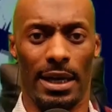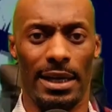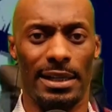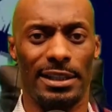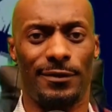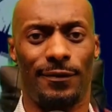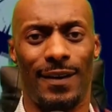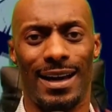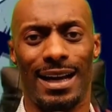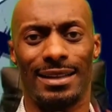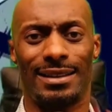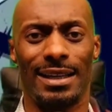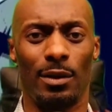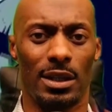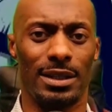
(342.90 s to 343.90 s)
In this fight, I
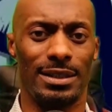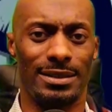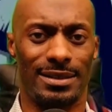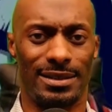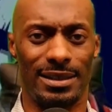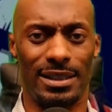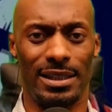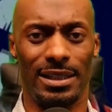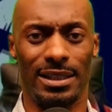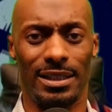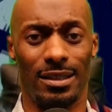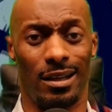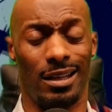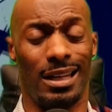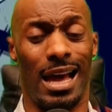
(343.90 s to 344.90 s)
think we're going to
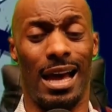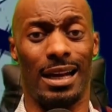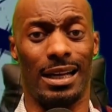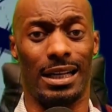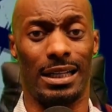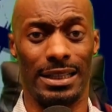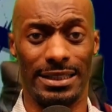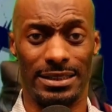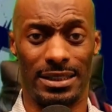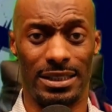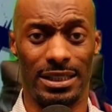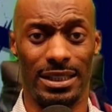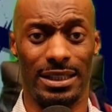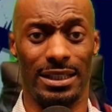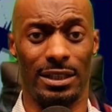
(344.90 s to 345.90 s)
see a lot of
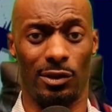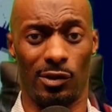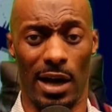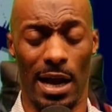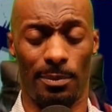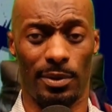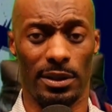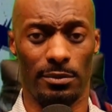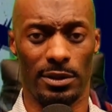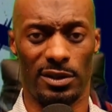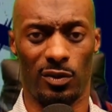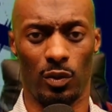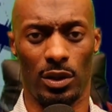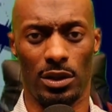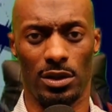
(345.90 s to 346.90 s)
clinching and grappling
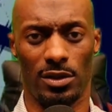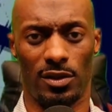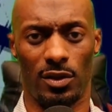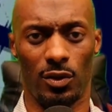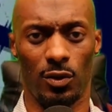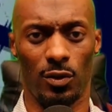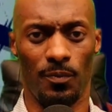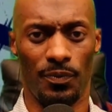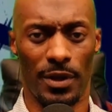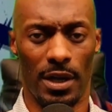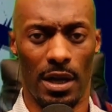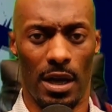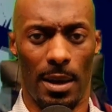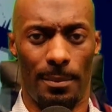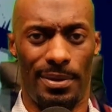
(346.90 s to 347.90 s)
between those two.
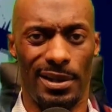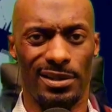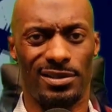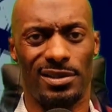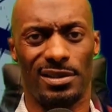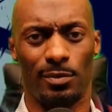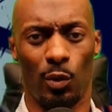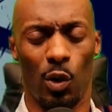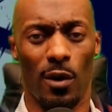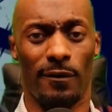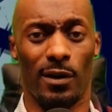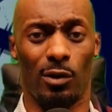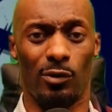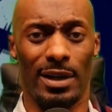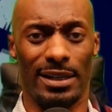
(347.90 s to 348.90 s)
Pearce is more
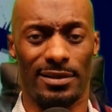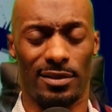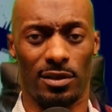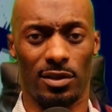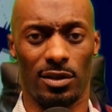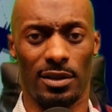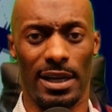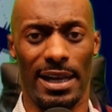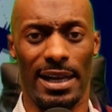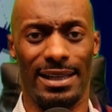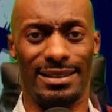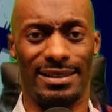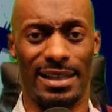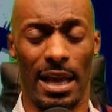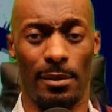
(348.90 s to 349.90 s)
of a wrestler,
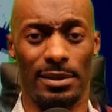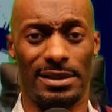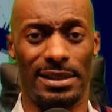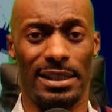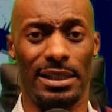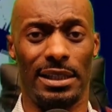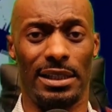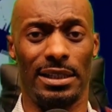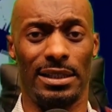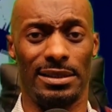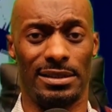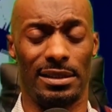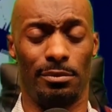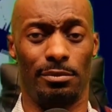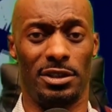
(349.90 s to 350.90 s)
and Sabatini
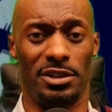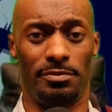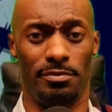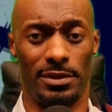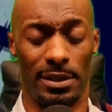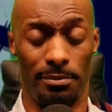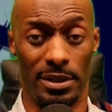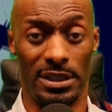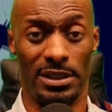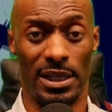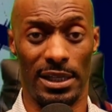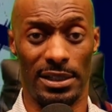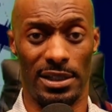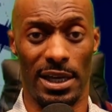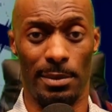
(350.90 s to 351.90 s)
is the
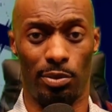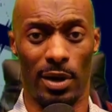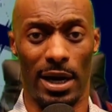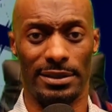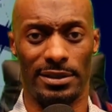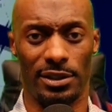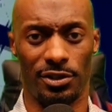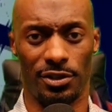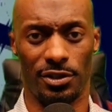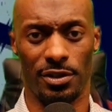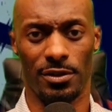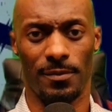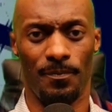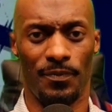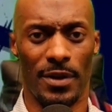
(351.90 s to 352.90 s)
BJJ practitioner.
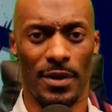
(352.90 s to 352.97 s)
